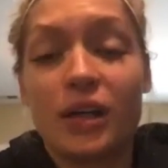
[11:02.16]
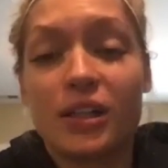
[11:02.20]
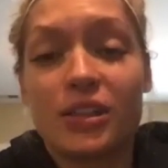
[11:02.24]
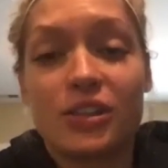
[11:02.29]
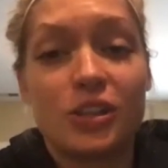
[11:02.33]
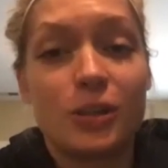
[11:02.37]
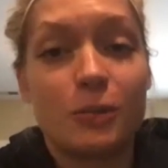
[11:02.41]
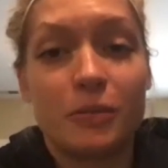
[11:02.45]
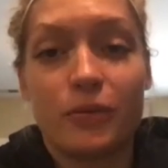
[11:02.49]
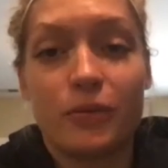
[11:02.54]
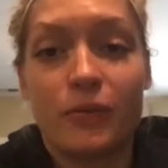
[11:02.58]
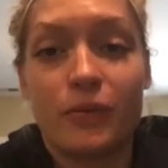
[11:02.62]

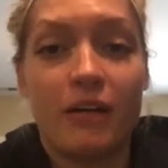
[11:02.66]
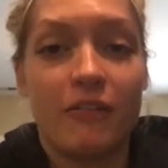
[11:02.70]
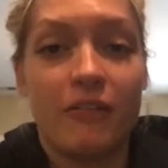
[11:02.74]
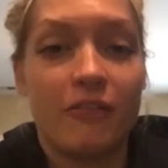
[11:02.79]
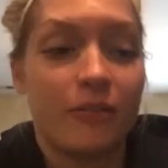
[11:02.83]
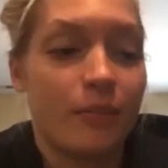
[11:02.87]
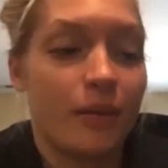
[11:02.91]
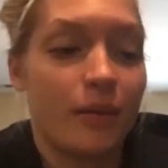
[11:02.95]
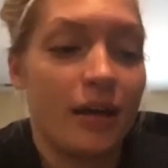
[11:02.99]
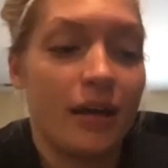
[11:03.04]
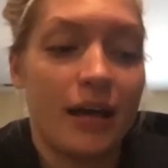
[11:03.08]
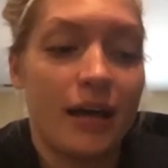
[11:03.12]
super well for
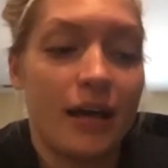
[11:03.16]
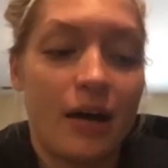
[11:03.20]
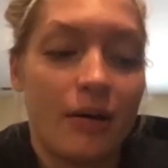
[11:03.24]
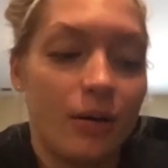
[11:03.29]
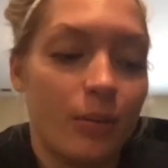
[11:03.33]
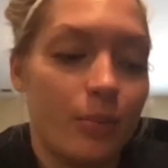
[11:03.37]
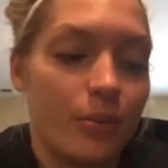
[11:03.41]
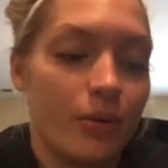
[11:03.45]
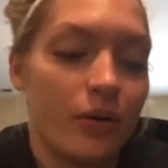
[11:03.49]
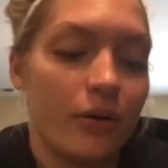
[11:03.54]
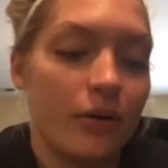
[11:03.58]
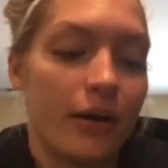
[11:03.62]
me, how he
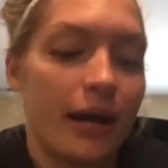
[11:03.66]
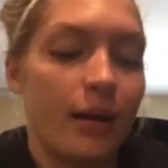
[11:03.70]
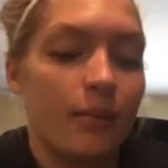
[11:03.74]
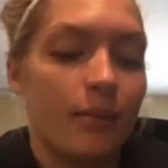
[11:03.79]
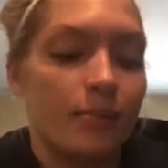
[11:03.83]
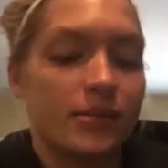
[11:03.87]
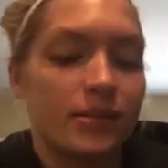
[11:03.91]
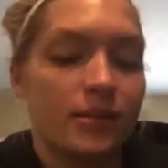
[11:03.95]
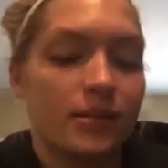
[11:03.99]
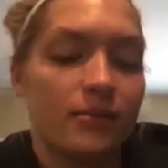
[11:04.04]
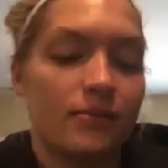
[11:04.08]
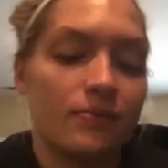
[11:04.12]

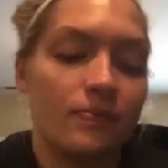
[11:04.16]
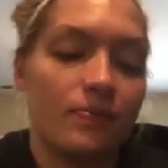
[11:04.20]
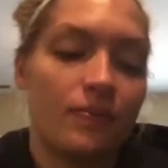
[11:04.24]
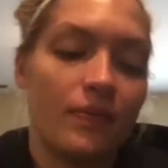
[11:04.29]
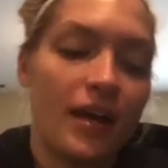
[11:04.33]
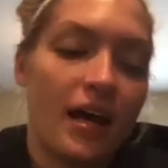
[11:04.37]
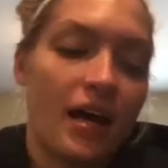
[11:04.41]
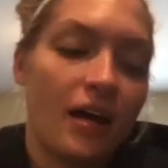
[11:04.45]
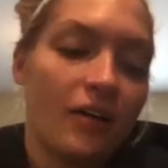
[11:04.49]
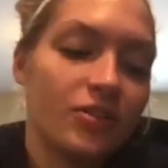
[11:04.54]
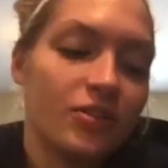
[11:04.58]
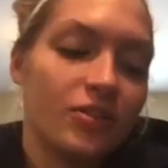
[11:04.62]
programs and
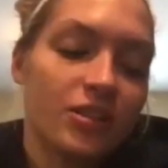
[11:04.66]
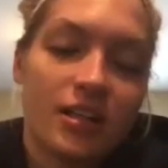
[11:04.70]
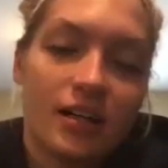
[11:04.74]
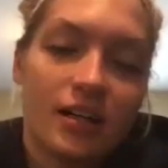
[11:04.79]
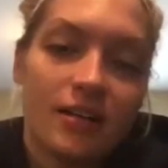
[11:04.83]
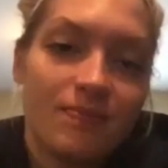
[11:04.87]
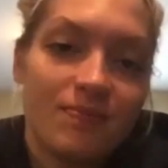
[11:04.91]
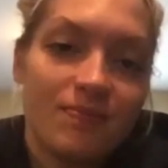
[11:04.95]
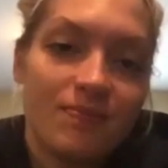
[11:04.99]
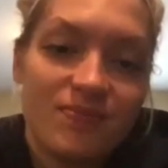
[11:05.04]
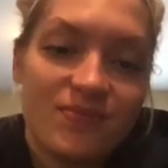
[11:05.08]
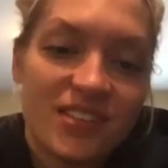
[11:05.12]
how just
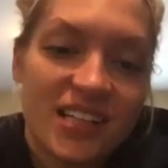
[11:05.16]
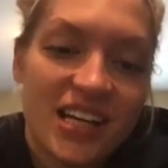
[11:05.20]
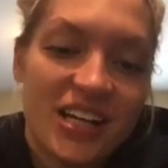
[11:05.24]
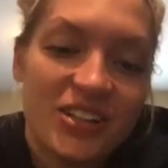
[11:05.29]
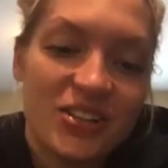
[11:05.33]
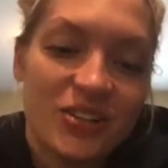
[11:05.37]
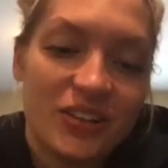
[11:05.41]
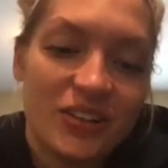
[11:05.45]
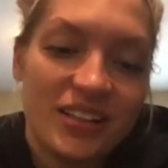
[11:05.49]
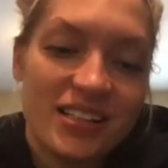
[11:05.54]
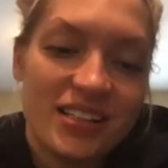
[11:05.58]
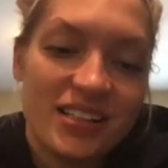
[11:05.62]
our
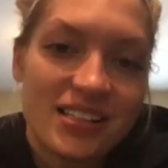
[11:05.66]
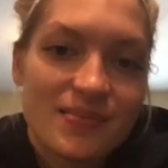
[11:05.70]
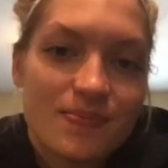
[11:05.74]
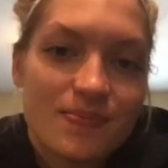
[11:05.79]
schedule is.